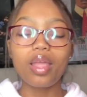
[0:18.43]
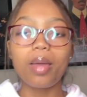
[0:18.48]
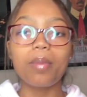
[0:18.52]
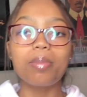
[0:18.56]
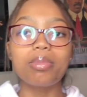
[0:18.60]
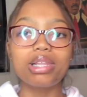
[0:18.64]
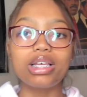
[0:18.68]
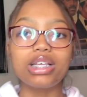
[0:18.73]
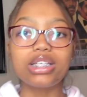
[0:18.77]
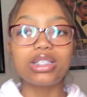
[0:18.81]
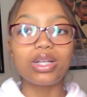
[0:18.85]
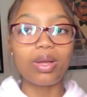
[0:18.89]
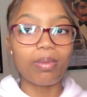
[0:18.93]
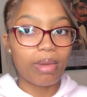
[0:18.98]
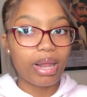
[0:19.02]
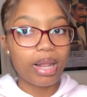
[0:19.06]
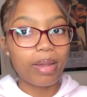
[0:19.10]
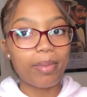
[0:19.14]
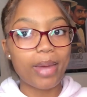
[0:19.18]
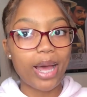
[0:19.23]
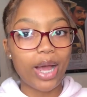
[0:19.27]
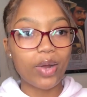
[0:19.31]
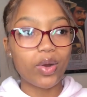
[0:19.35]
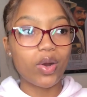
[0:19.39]
Please don't mind the
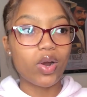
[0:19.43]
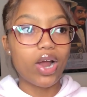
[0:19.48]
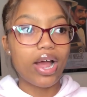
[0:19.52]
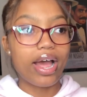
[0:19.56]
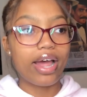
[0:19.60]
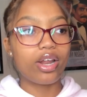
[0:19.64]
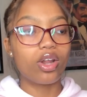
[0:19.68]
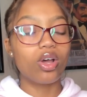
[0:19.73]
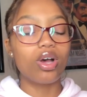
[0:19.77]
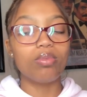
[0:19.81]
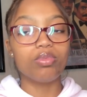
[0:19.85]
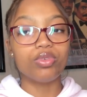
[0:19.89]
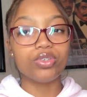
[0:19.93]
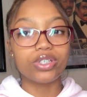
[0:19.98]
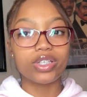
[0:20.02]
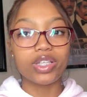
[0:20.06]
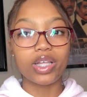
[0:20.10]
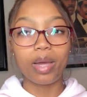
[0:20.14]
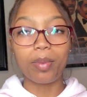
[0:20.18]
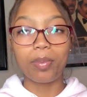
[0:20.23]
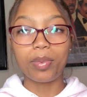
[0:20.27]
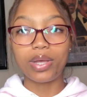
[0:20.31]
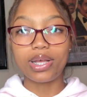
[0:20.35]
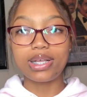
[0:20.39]
background. I know I'm usually
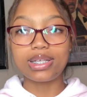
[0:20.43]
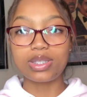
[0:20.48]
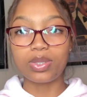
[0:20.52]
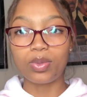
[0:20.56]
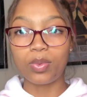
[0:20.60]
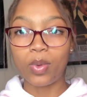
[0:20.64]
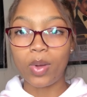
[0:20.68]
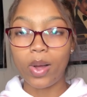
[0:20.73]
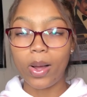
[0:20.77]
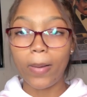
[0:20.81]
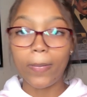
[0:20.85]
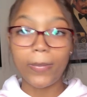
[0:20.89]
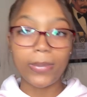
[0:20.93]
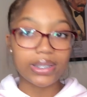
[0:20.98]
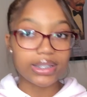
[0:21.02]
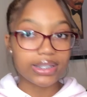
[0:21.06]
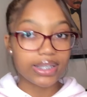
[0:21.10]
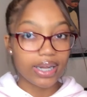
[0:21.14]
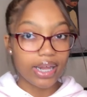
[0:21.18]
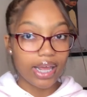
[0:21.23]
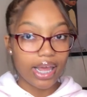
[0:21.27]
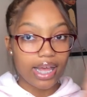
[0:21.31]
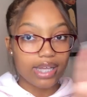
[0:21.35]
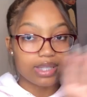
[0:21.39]
up against the wall, but
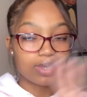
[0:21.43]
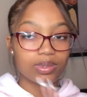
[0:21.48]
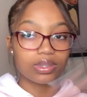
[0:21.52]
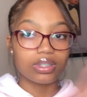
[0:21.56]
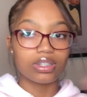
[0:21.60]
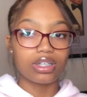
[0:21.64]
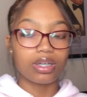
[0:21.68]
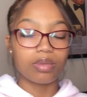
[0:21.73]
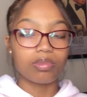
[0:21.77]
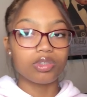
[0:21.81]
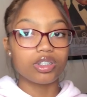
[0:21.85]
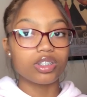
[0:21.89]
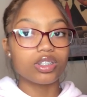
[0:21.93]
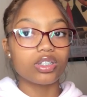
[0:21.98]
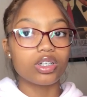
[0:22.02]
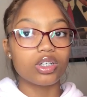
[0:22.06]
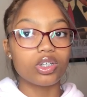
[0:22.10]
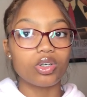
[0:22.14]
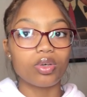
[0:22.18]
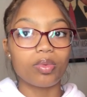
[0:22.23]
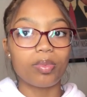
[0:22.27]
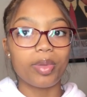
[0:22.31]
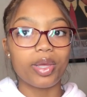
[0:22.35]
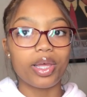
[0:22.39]
today I switched it up just a
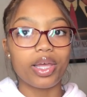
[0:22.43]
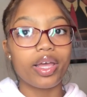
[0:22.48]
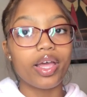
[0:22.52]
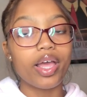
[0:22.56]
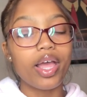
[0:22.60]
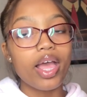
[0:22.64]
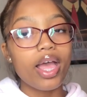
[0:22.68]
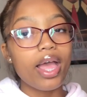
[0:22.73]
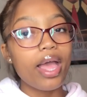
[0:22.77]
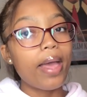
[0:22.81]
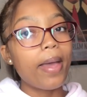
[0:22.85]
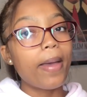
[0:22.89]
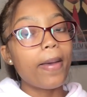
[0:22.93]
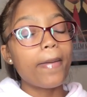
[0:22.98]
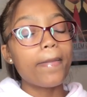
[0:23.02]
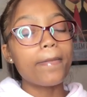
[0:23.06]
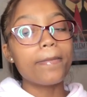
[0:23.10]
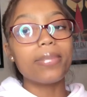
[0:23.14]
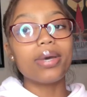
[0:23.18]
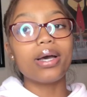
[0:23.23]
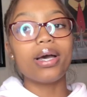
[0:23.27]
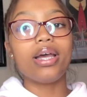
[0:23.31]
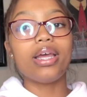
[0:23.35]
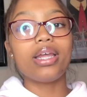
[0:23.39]
little bit.
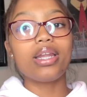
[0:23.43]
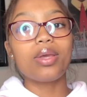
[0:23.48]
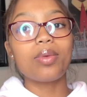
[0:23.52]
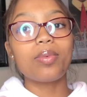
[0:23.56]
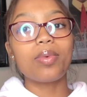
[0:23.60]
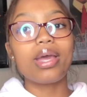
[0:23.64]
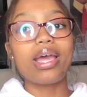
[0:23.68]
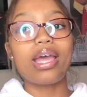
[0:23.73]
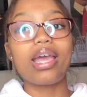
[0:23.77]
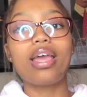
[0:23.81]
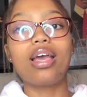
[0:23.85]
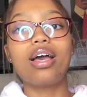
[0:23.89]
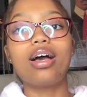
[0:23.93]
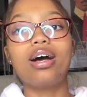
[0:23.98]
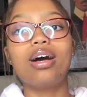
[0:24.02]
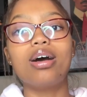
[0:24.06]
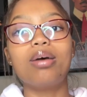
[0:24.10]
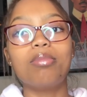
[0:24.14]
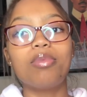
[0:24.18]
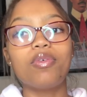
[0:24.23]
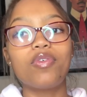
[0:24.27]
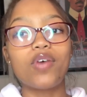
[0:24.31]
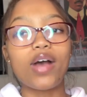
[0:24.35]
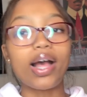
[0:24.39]
But anyway,
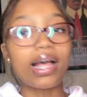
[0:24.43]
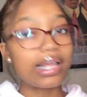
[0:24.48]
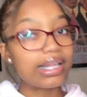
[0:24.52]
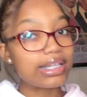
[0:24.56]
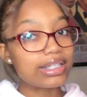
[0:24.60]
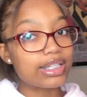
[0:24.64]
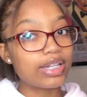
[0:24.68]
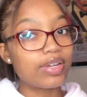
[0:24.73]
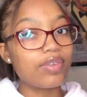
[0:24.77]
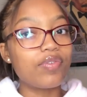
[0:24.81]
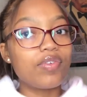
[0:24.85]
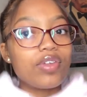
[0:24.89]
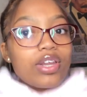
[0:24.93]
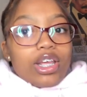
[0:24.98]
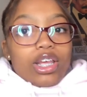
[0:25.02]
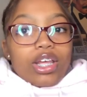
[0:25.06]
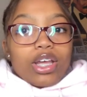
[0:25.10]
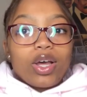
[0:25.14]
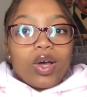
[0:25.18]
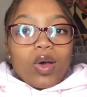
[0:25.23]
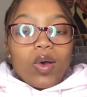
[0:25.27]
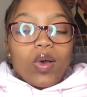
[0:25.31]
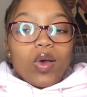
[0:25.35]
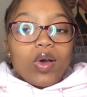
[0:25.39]
before I get into the
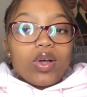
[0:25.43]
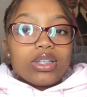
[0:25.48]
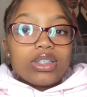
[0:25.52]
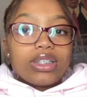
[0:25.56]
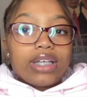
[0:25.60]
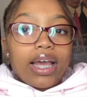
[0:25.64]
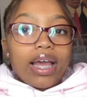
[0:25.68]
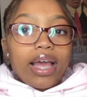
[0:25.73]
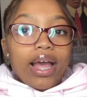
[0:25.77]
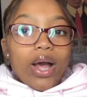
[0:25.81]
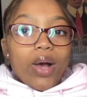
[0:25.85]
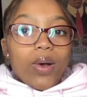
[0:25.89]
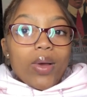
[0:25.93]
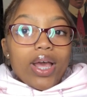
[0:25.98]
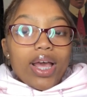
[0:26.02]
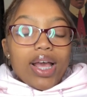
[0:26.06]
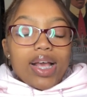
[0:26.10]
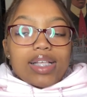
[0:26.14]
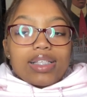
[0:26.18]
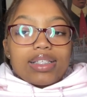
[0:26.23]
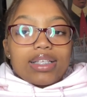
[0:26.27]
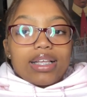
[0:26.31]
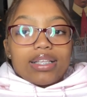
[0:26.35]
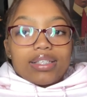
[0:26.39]
video, go check out
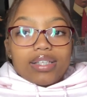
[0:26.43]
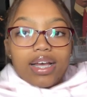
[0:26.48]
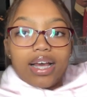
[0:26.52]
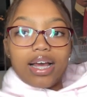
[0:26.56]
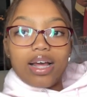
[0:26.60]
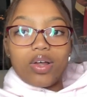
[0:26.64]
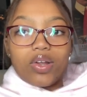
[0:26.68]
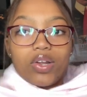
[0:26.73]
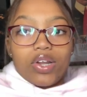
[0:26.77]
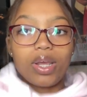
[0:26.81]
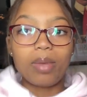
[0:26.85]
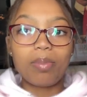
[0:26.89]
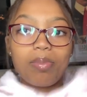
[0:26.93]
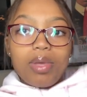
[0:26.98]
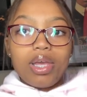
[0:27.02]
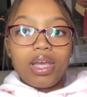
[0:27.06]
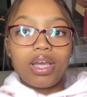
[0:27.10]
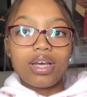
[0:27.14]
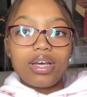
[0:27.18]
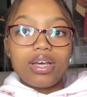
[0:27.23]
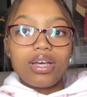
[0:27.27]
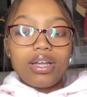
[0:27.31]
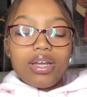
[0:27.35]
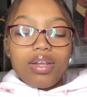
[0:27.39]
Excess. I got on a
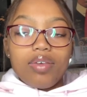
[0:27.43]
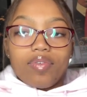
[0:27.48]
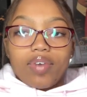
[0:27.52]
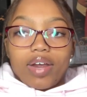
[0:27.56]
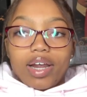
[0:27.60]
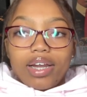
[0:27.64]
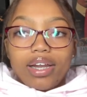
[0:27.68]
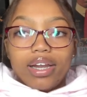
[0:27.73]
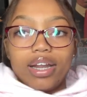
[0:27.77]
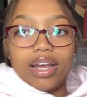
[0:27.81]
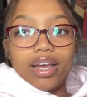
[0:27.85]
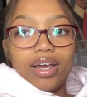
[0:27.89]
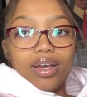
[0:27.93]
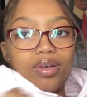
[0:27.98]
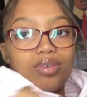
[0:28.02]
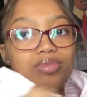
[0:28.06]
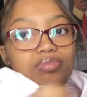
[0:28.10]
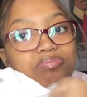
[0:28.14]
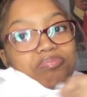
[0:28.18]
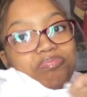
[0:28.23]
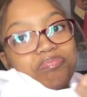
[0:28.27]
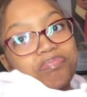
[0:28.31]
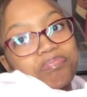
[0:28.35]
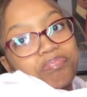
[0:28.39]
pink hoodie right now.
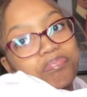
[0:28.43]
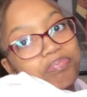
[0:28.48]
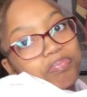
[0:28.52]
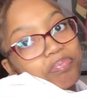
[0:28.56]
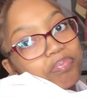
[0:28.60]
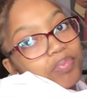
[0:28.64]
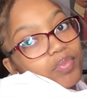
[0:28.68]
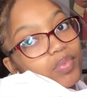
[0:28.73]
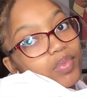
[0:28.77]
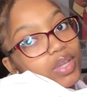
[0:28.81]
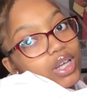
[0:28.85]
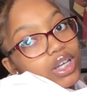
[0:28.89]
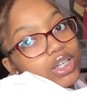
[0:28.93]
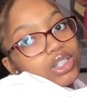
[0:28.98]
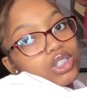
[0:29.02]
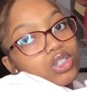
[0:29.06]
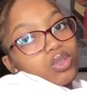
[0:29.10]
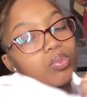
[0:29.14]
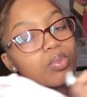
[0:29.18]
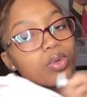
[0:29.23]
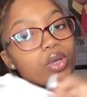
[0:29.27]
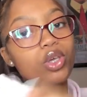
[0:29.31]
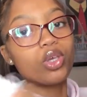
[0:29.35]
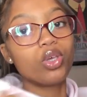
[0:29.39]
It's
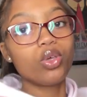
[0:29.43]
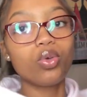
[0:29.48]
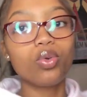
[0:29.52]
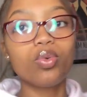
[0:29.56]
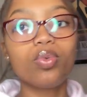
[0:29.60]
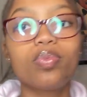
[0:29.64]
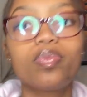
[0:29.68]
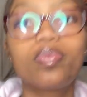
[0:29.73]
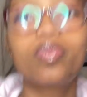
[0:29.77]
super cute.